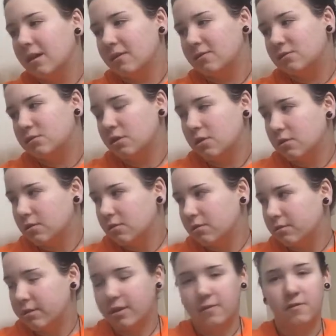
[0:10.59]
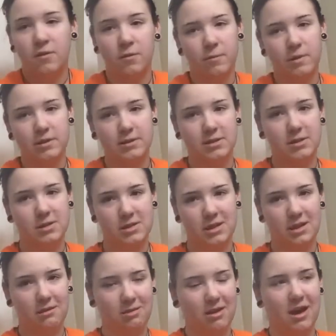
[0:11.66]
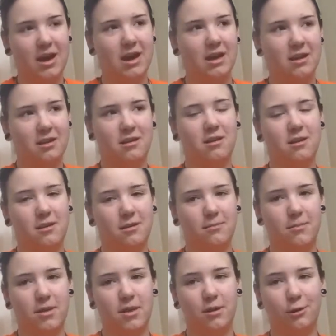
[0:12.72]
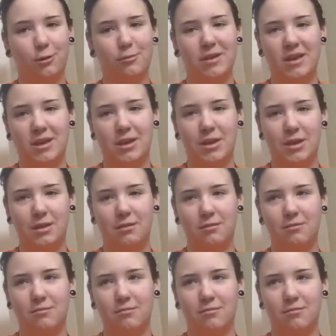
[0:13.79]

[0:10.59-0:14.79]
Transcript: So if you want to see that, it'll be